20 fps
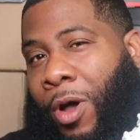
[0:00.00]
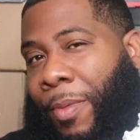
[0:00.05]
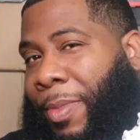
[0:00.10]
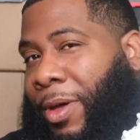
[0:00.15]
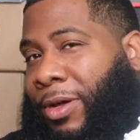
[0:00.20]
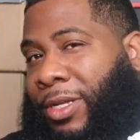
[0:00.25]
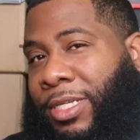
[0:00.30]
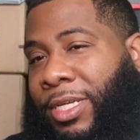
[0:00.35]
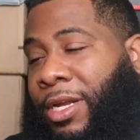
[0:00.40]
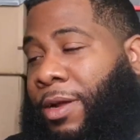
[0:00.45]
I'm
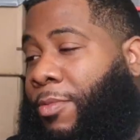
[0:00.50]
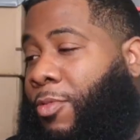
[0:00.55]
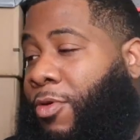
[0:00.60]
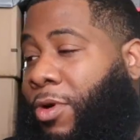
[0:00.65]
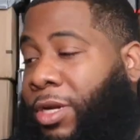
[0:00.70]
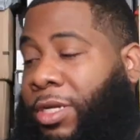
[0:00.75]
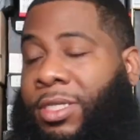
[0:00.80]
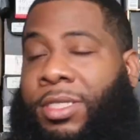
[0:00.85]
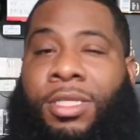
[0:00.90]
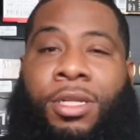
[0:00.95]
not gonna say number
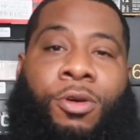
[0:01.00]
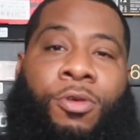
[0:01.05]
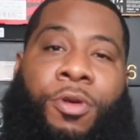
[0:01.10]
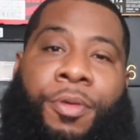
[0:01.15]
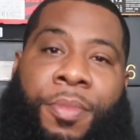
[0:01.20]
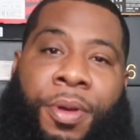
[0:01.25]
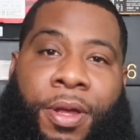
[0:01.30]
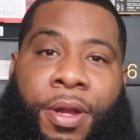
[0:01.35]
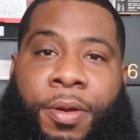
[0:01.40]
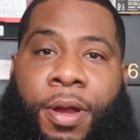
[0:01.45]
1. It's still
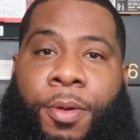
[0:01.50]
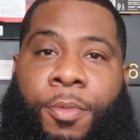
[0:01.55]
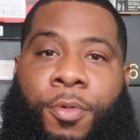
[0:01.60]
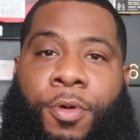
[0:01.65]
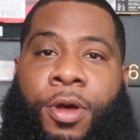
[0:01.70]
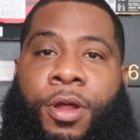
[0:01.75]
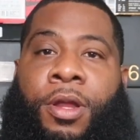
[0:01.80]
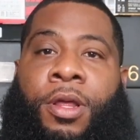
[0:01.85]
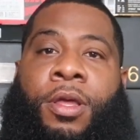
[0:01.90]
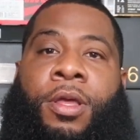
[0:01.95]
gonna be on number
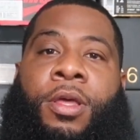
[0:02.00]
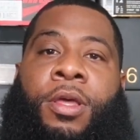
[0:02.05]
1.